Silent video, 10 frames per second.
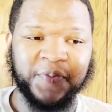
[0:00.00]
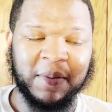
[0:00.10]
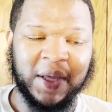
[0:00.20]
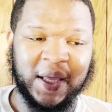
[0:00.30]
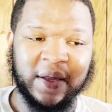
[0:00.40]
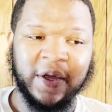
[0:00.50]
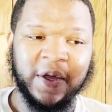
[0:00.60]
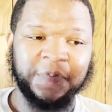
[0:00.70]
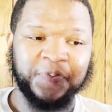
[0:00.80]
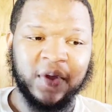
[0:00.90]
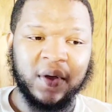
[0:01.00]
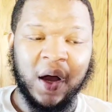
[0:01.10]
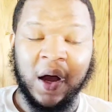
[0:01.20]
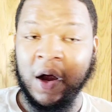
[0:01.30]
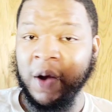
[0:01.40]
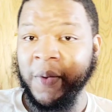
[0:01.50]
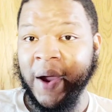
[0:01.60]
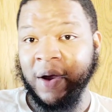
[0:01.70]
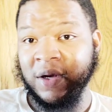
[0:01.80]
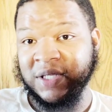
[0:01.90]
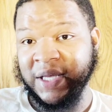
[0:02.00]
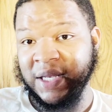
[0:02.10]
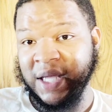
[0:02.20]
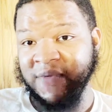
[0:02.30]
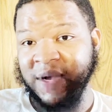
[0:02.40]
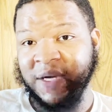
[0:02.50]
I mean, uh, I heard Ryan Garcia leaving.